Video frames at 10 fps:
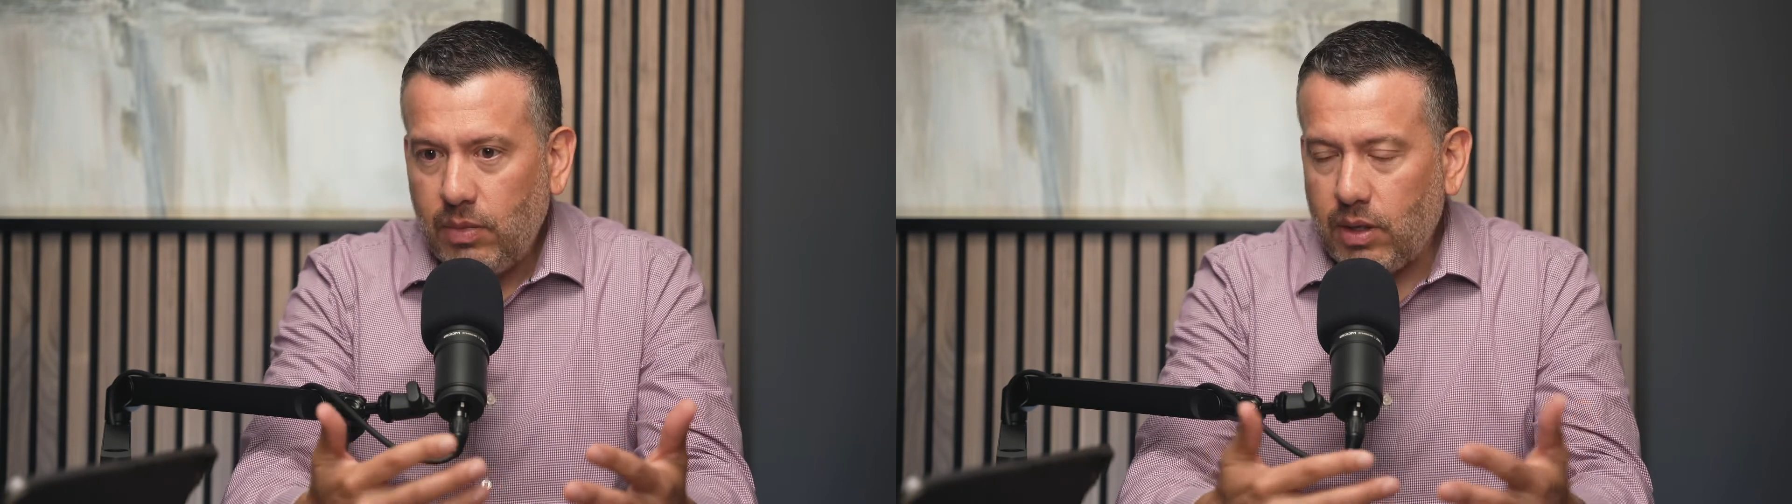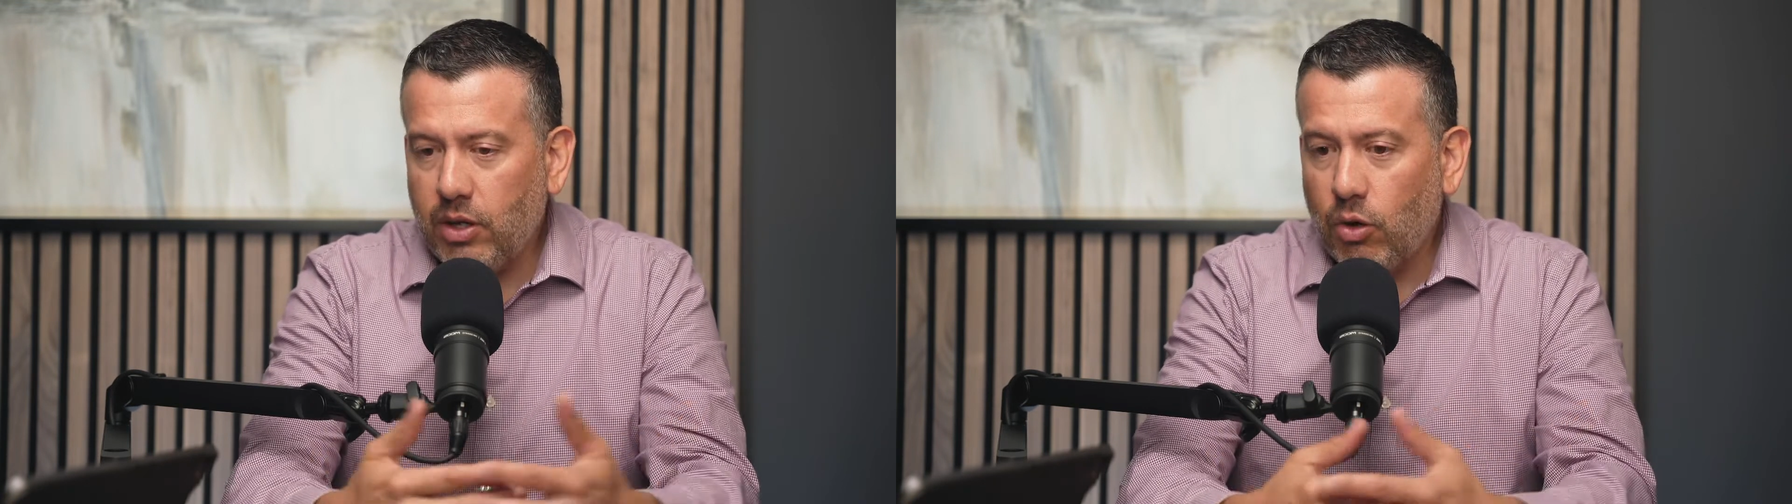
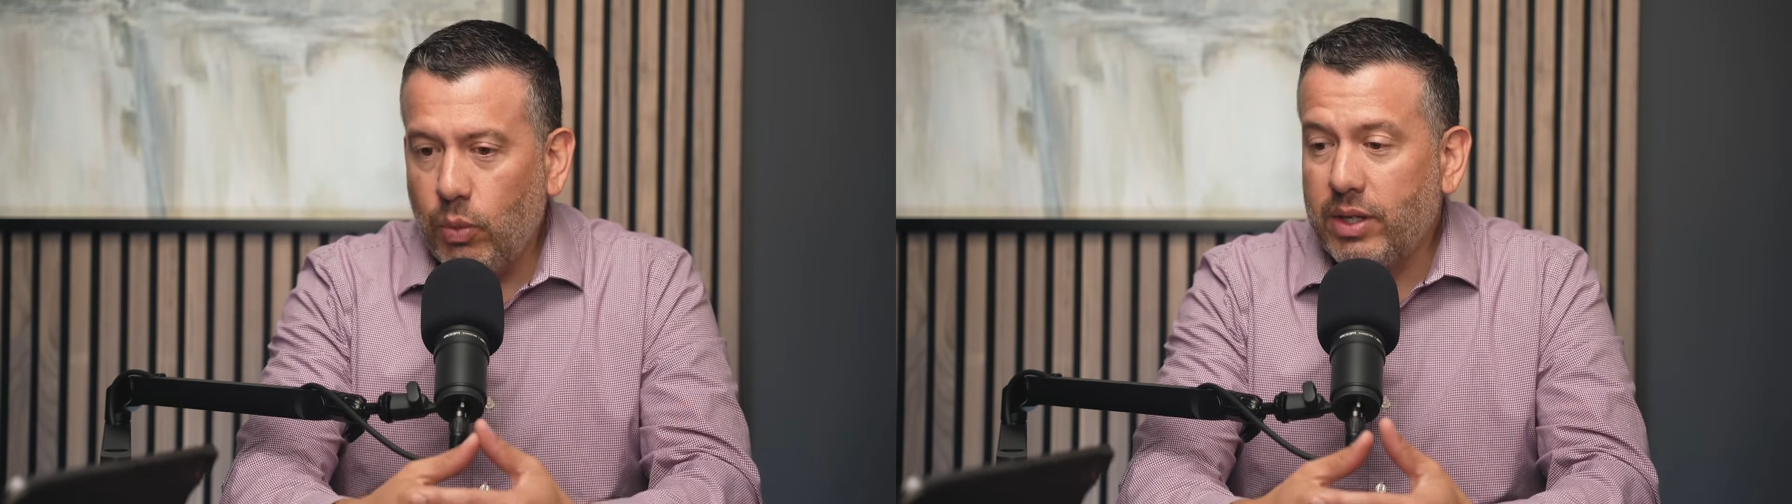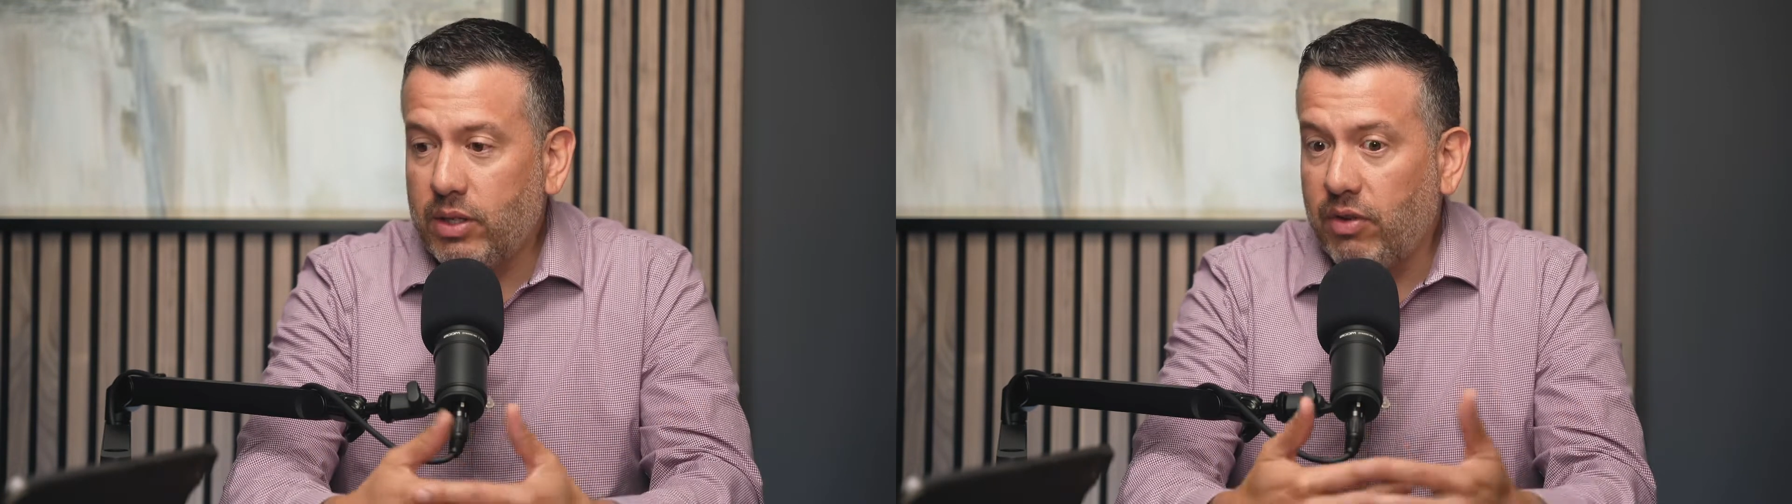we
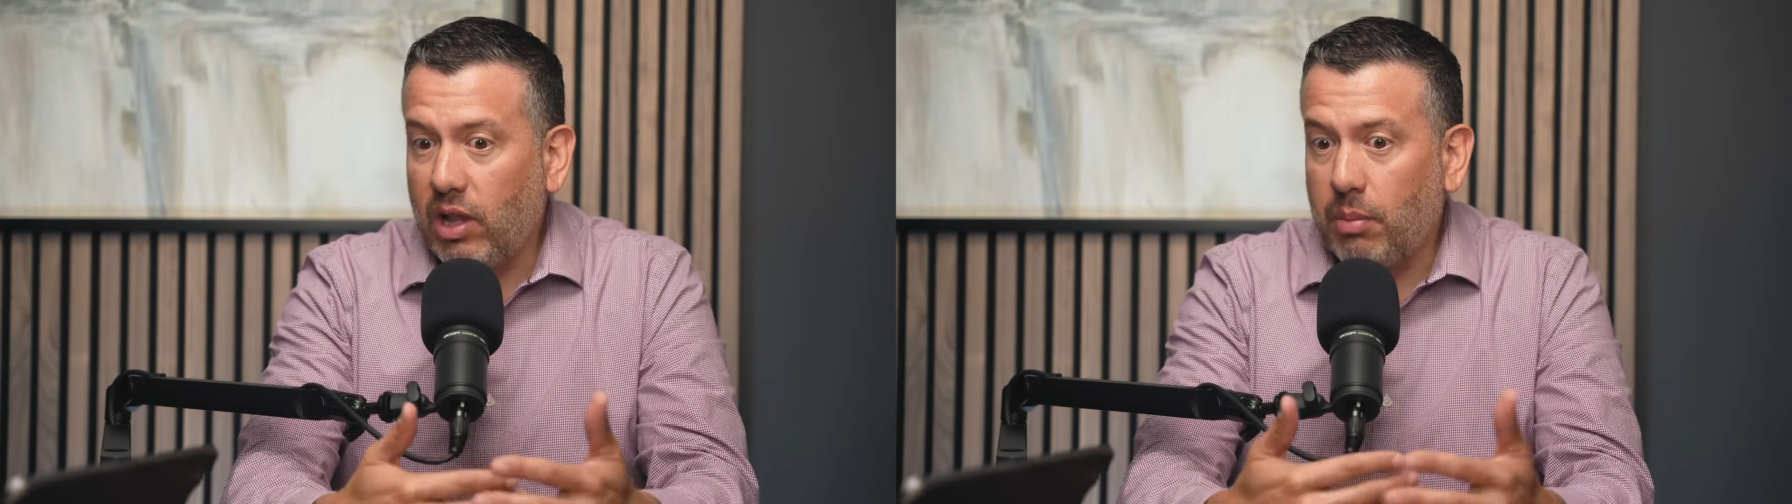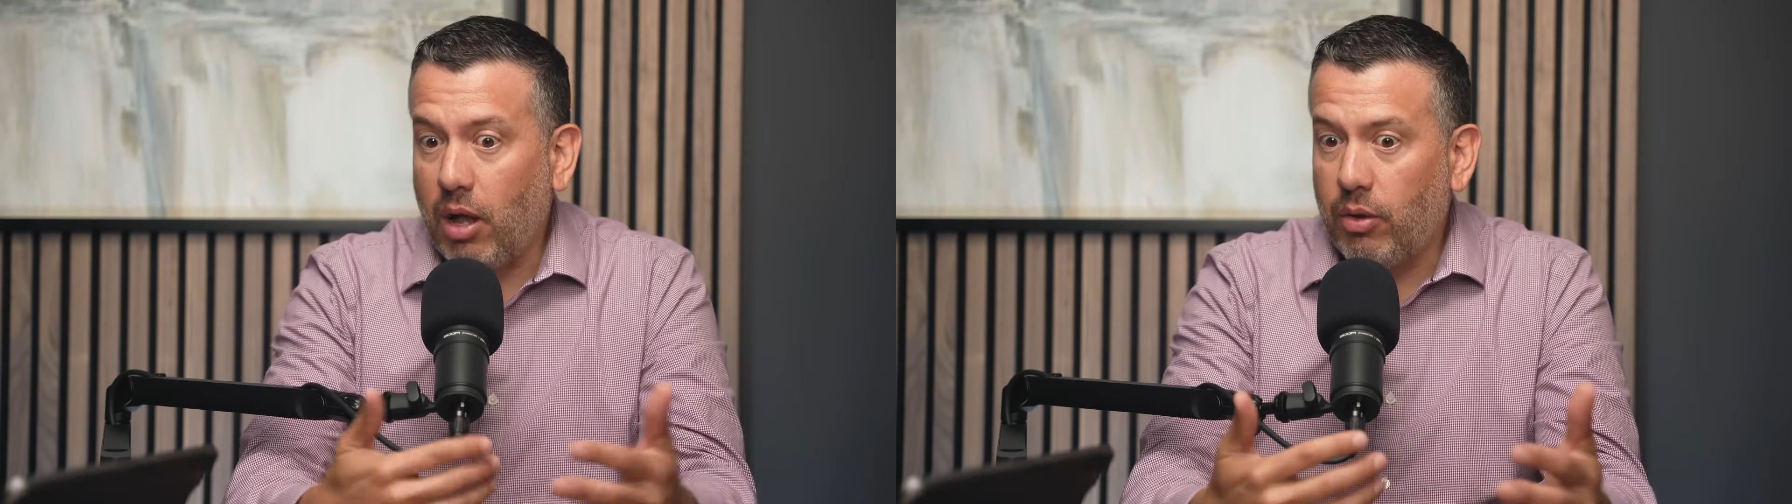can
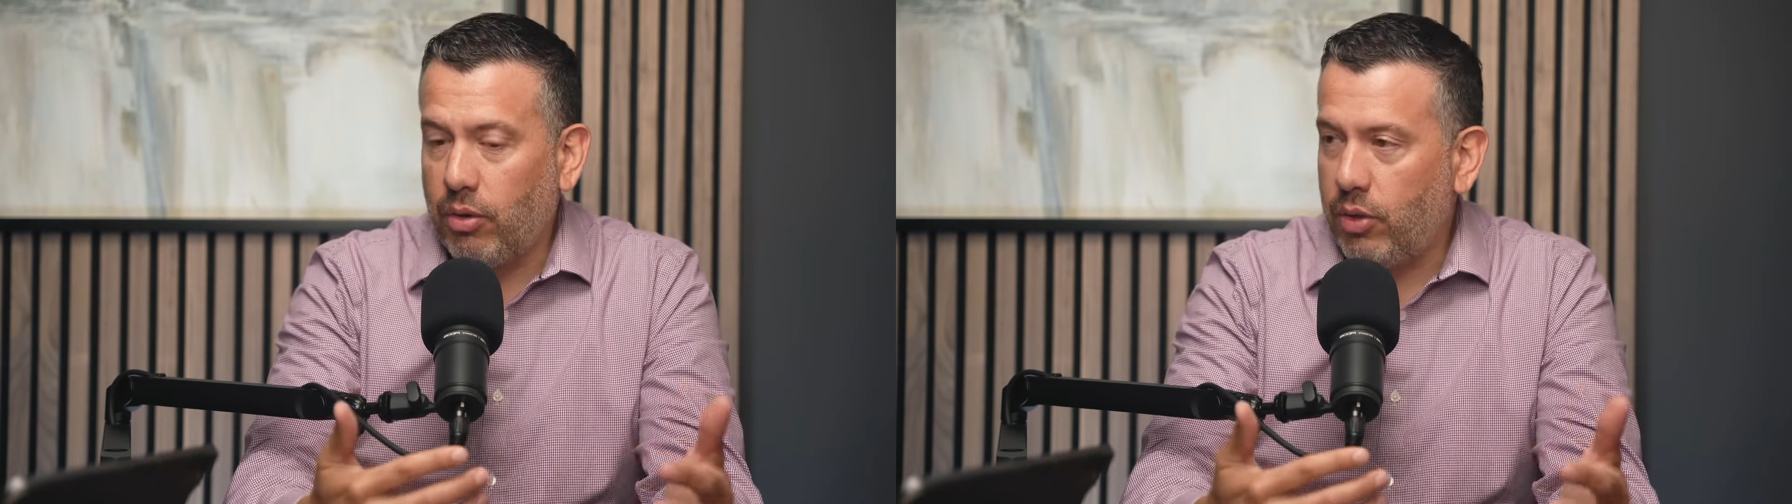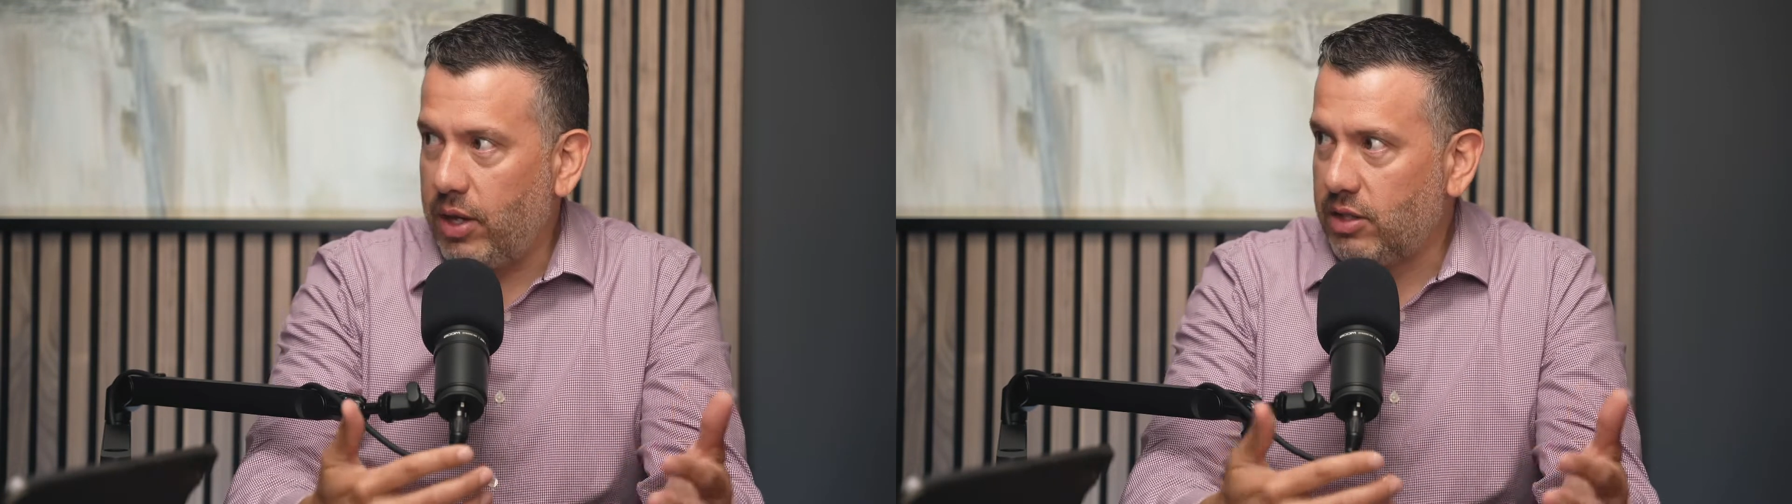develop other
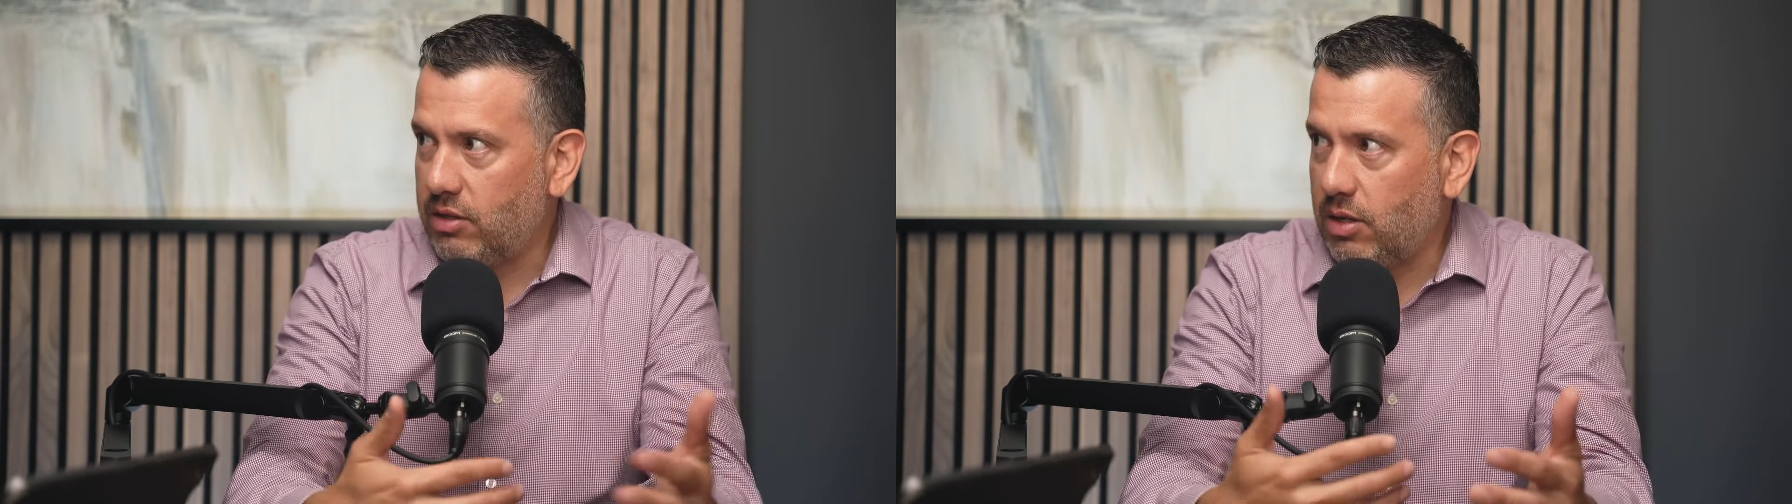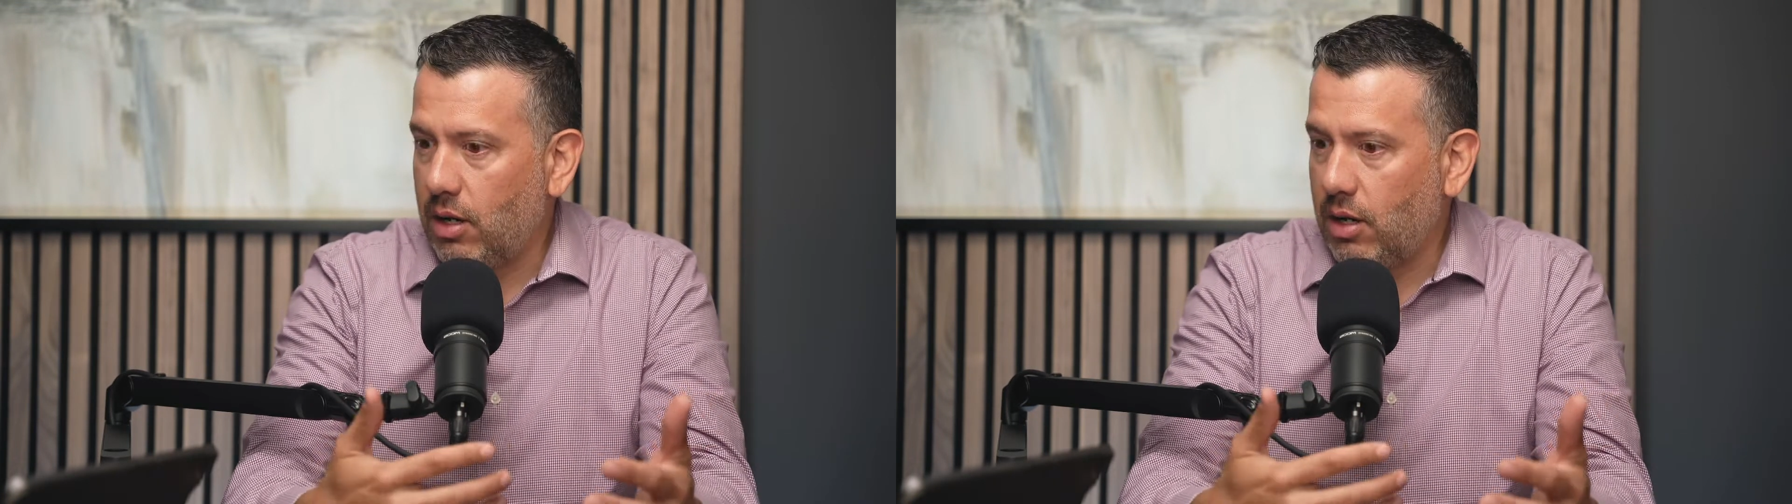things